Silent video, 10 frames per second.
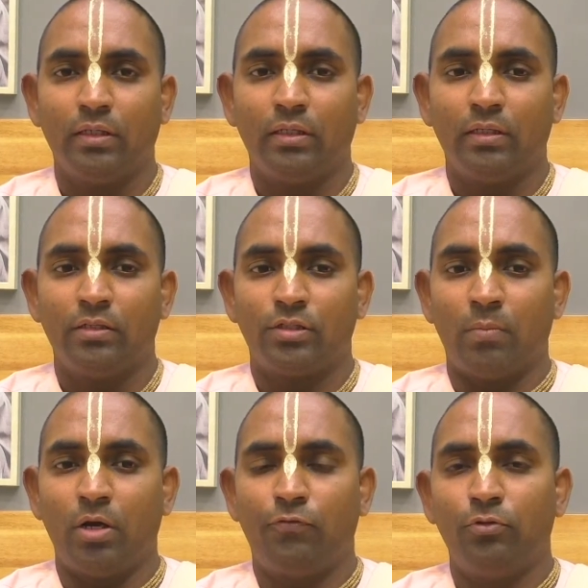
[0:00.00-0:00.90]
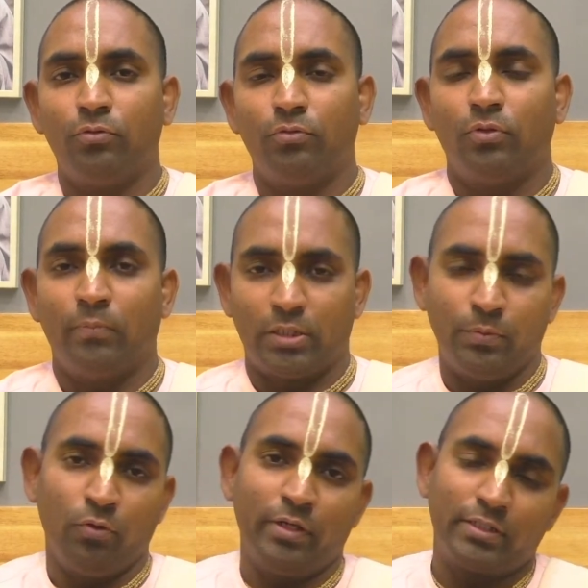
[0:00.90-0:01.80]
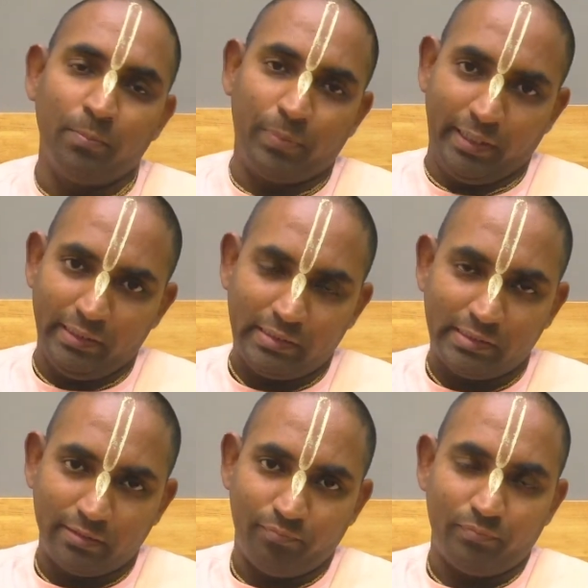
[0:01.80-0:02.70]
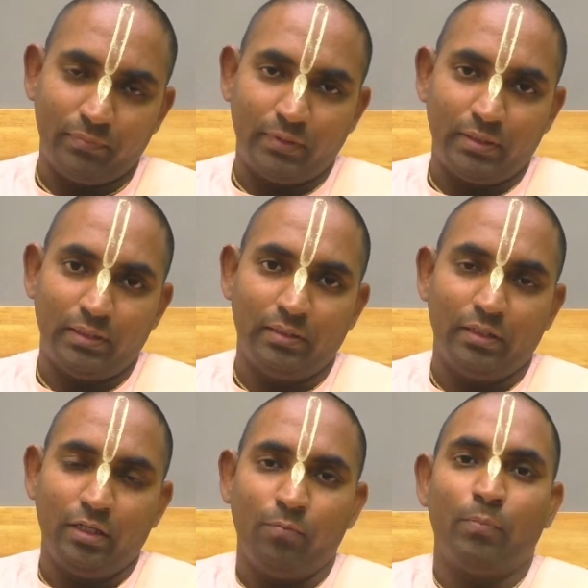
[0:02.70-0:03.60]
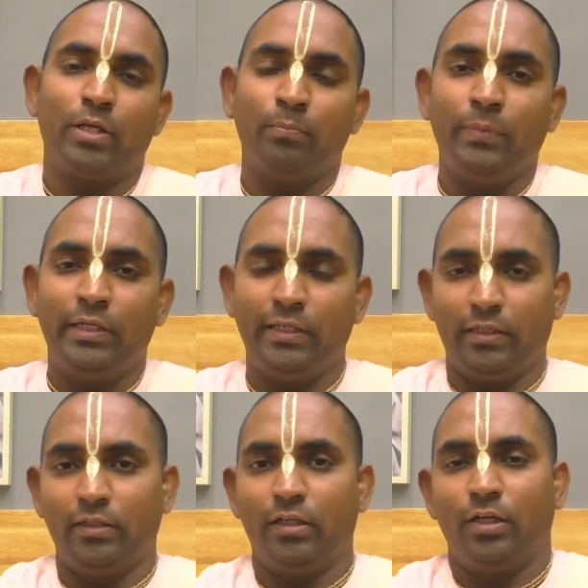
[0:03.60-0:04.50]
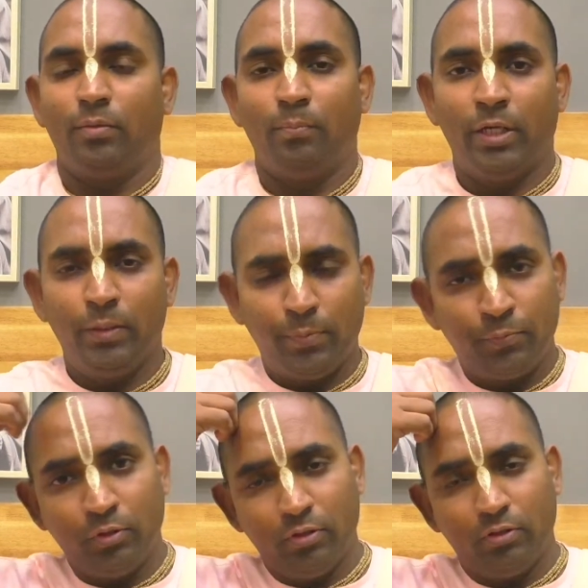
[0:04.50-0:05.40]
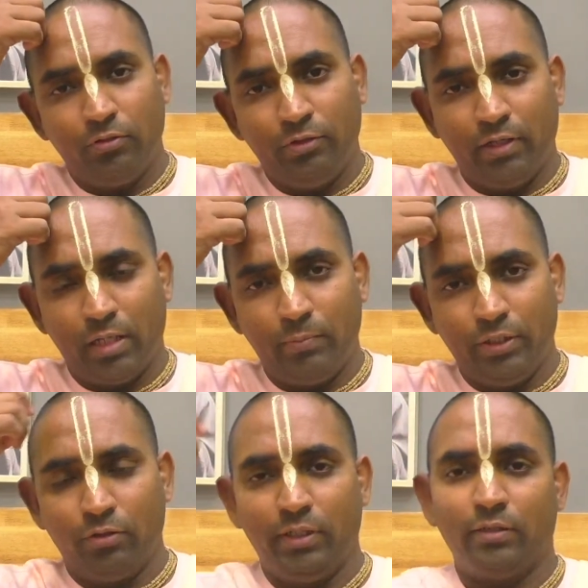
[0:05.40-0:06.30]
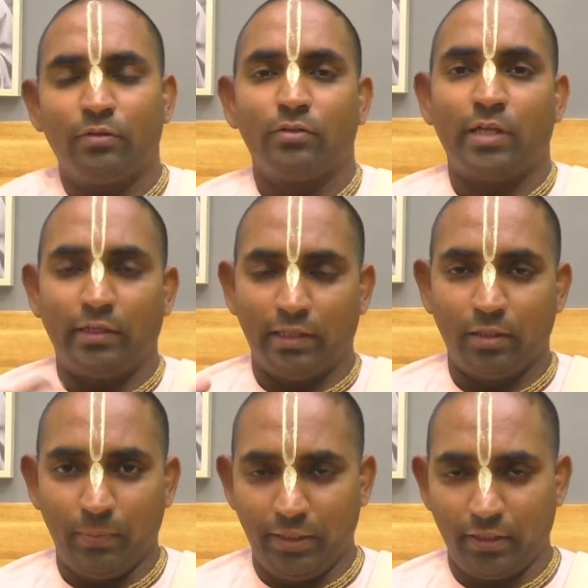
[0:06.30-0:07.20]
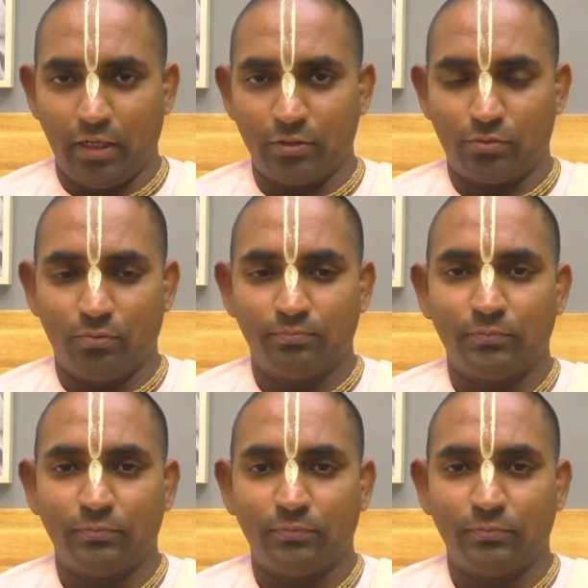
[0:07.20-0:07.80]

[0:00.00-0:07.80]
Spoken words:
Some of you must be knowing some prayers, but meaning many people will not be knowing. So I'll tell the meaning also.